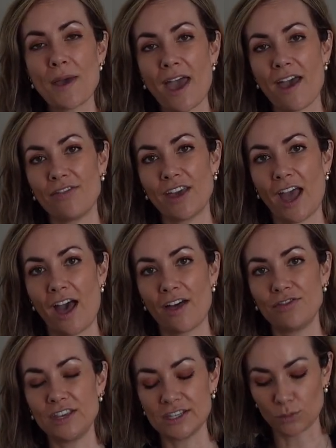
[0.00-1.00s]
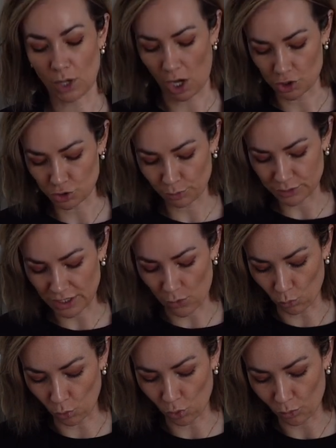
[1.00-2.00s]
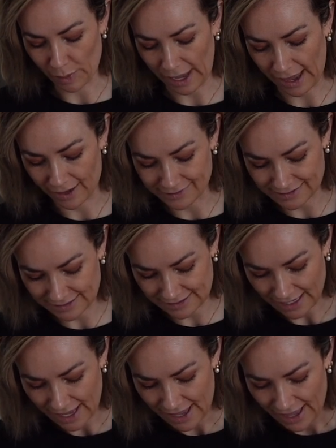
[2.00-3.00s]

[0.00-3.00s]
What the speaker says: and they had these 100% wool pants.